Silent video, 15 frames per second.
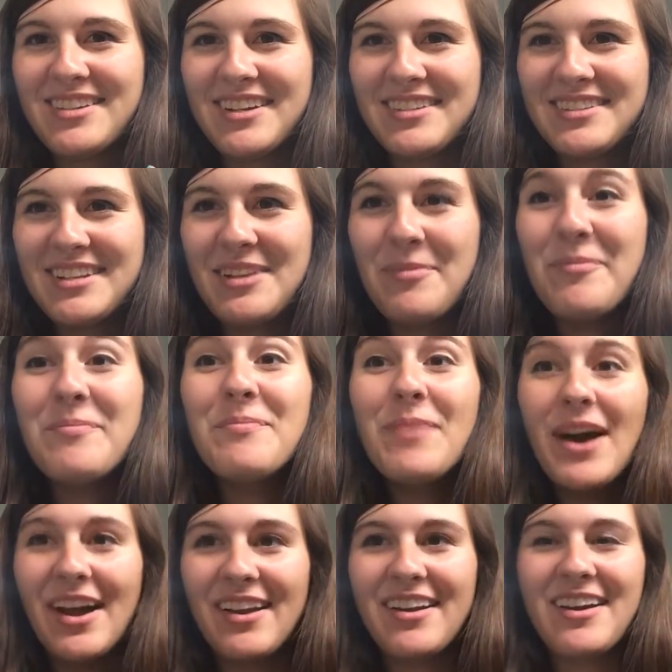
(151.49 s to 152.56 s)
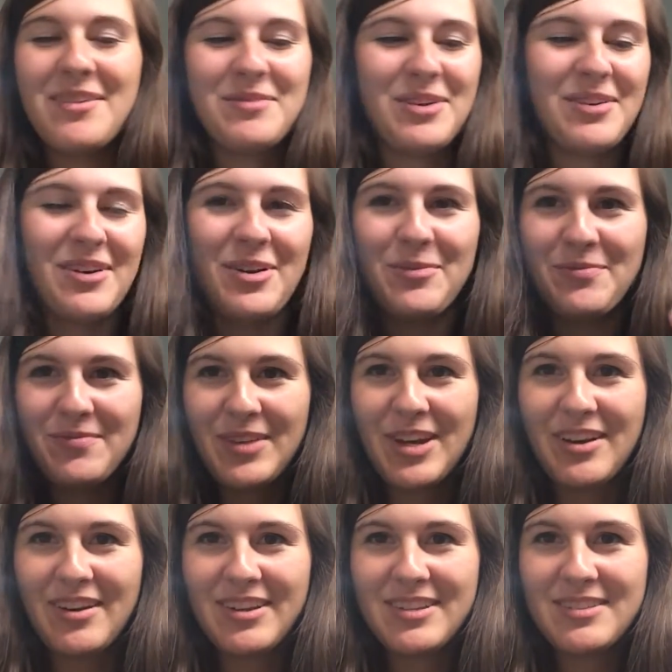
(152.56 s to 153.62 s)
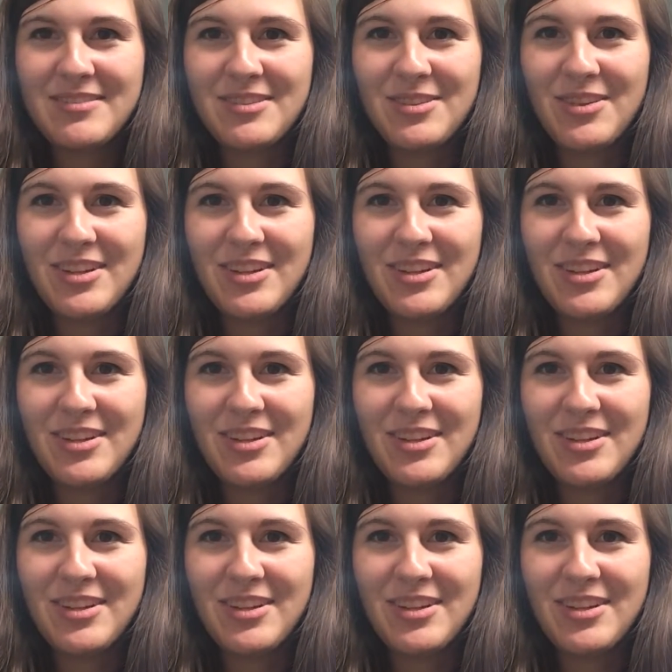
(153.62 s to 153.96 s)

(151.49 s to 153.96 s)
adjusting, but oh, here it is.